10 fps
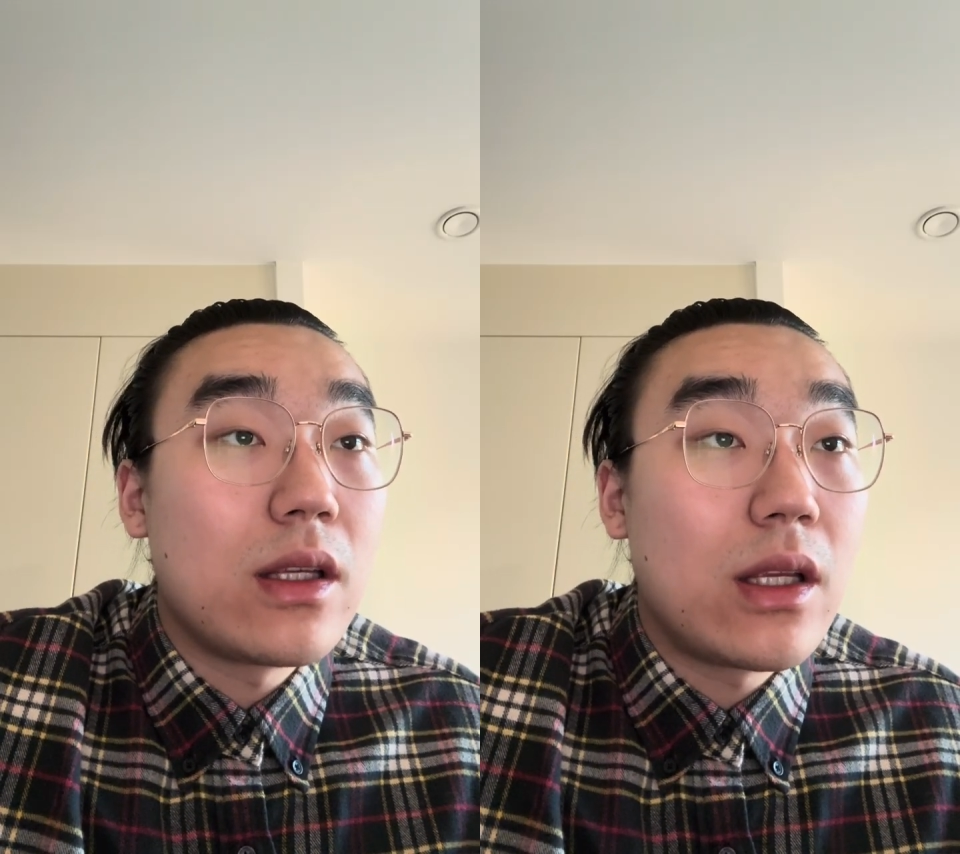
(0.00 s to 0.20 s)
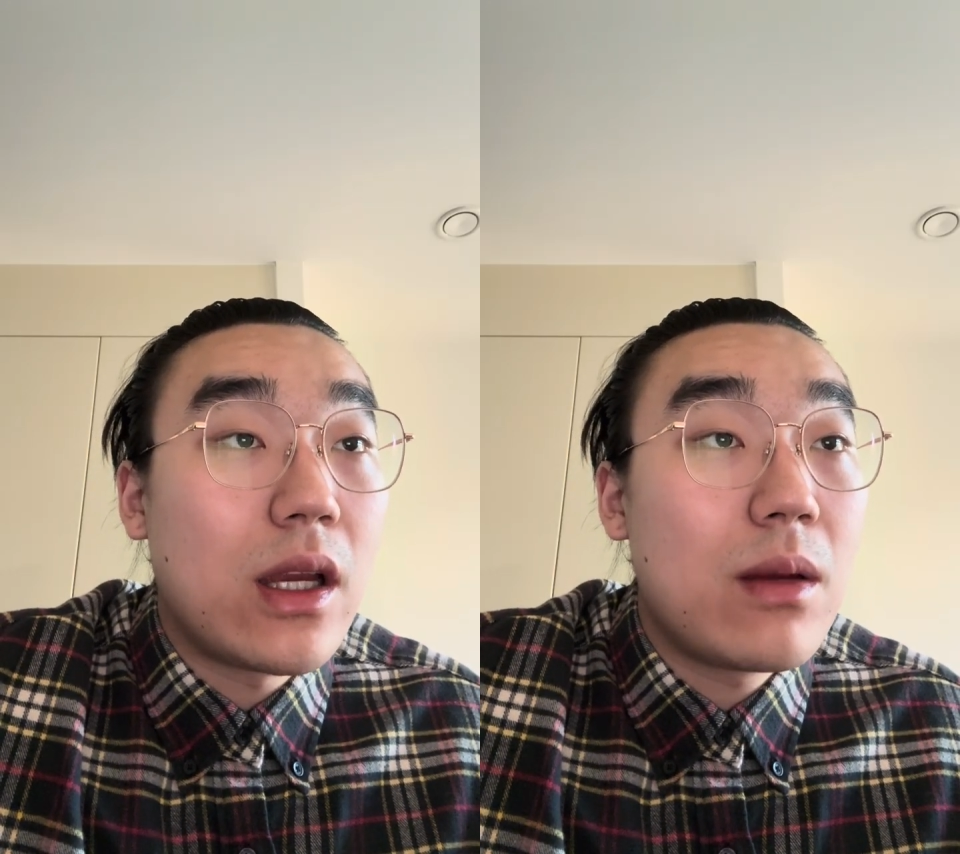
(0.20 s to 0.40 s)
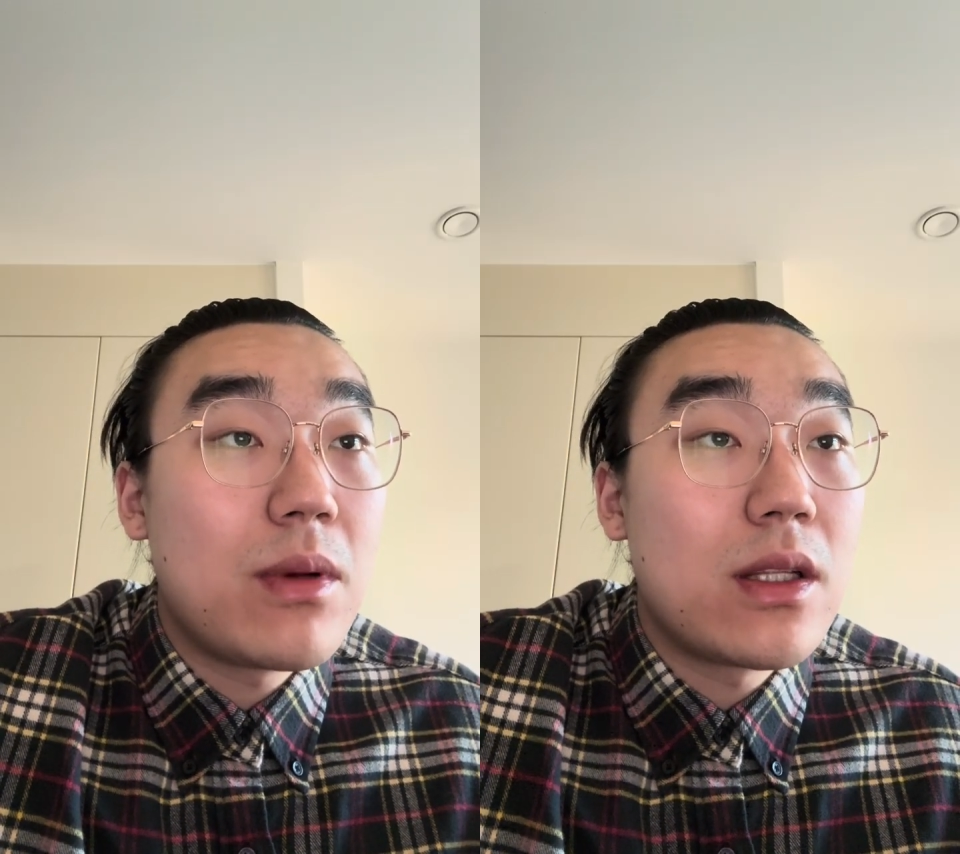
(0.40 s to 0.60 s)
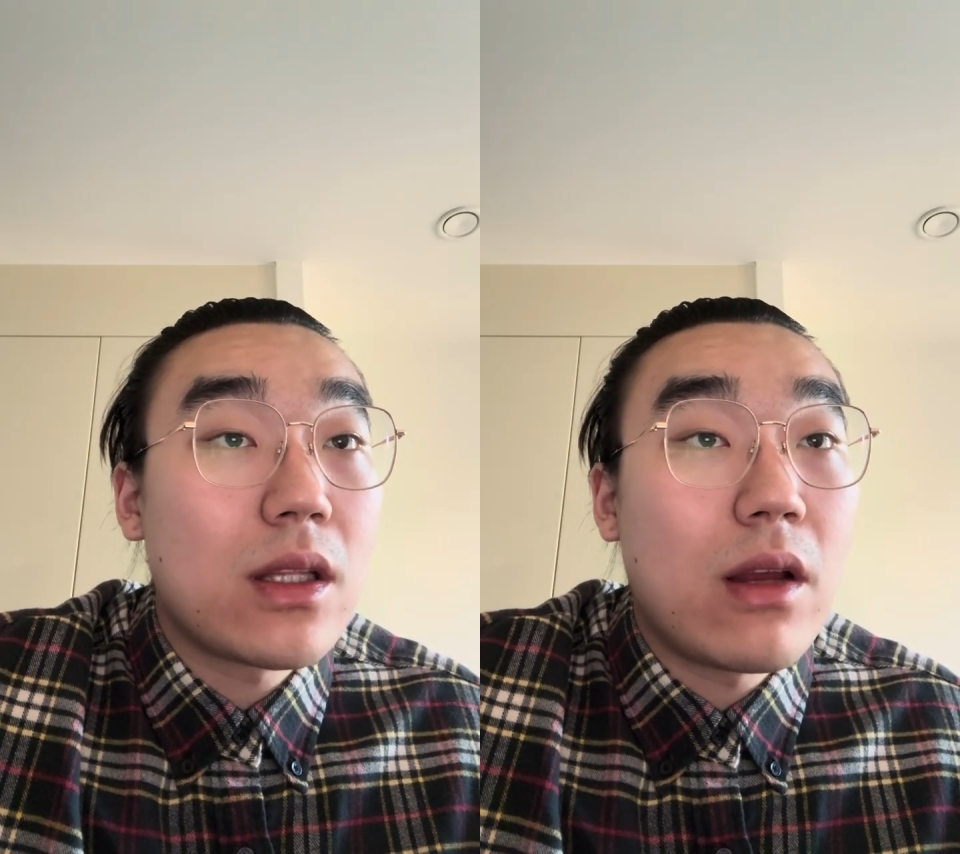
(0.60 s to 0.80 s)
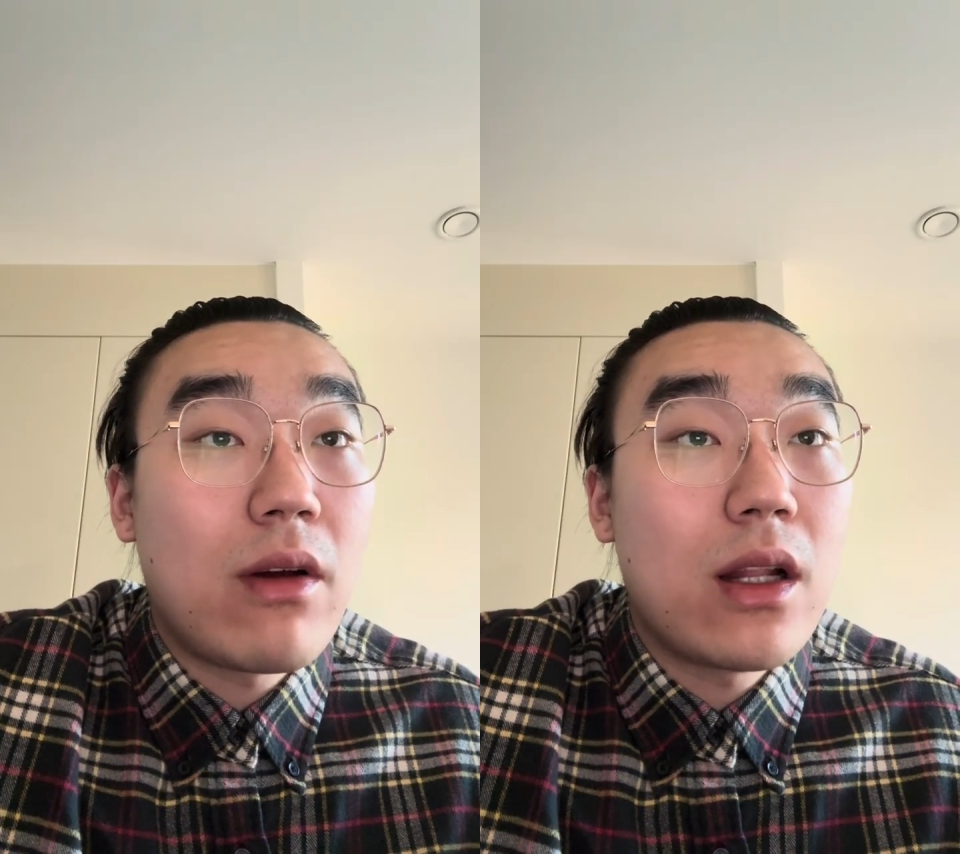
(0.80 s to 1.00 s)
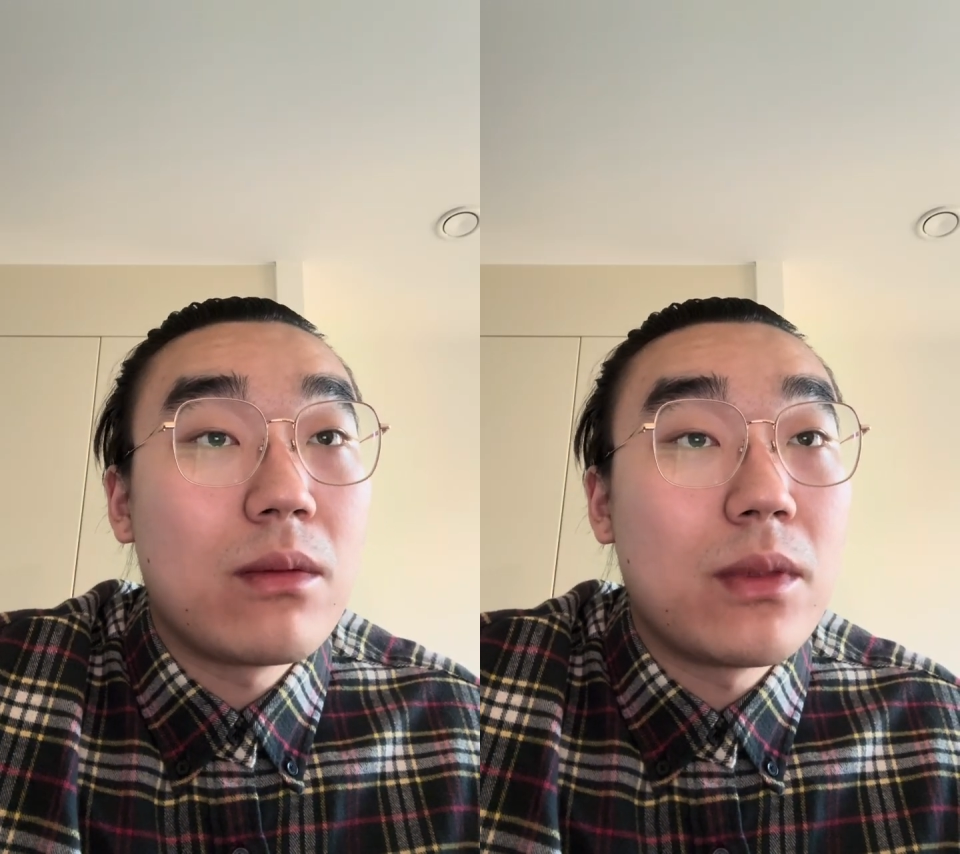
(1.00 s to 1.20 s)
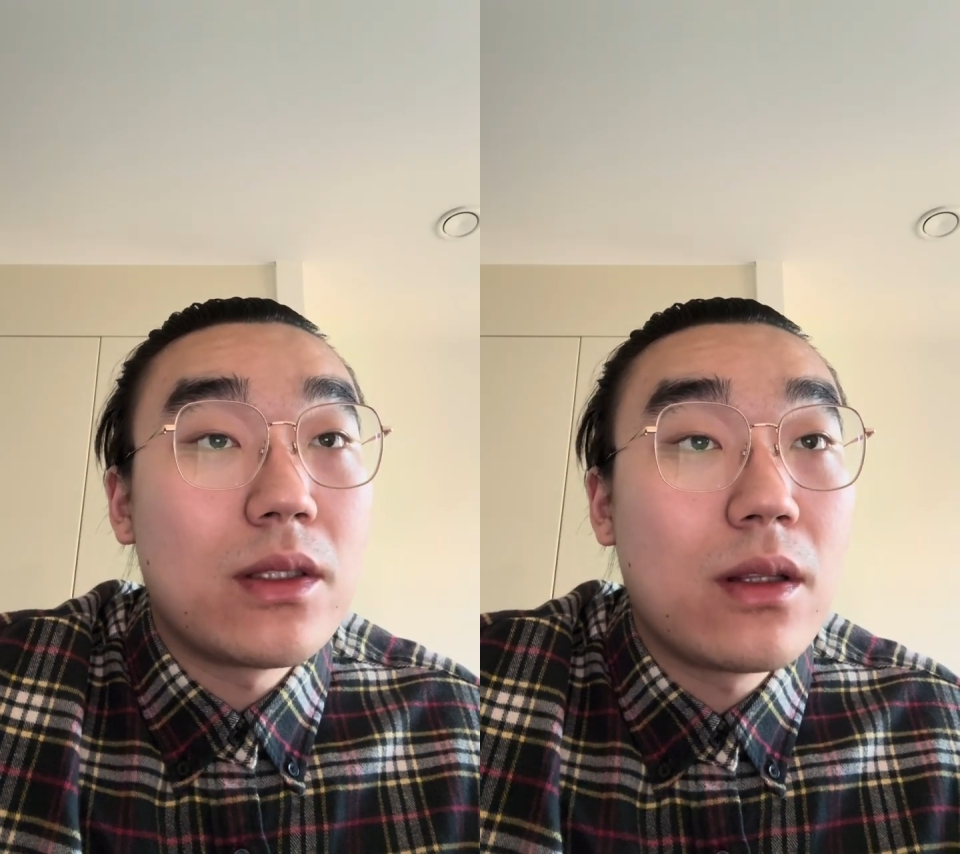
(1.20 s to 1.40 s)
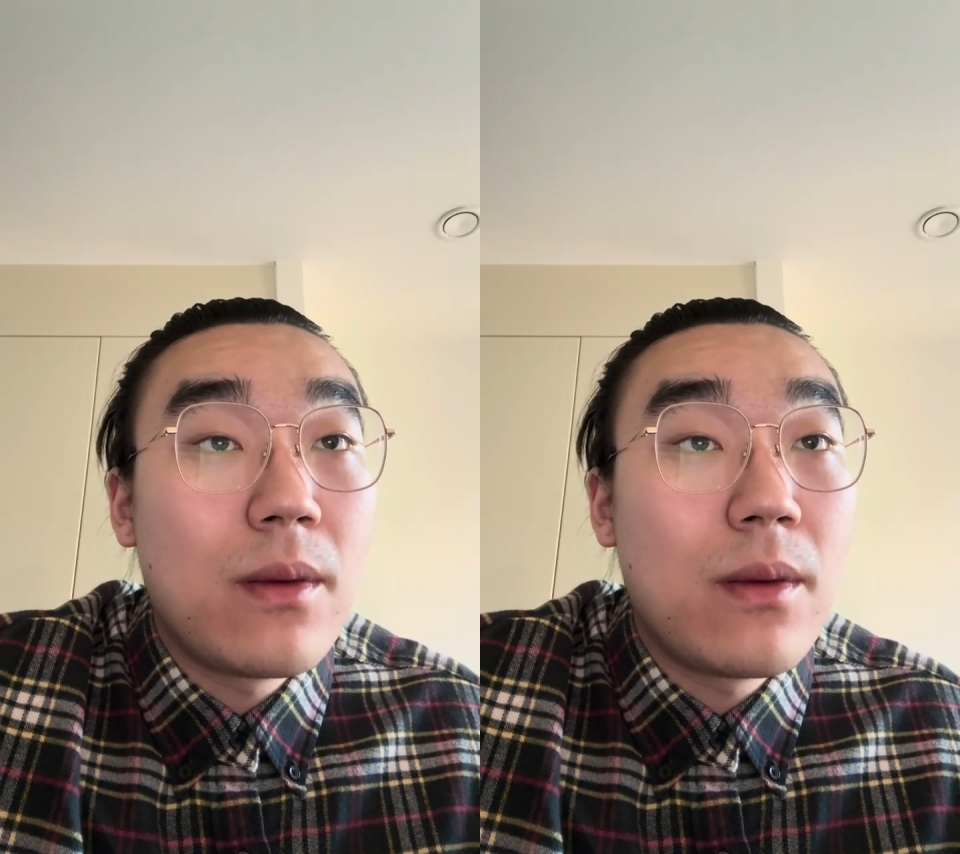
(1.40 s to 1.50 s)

inhibits development.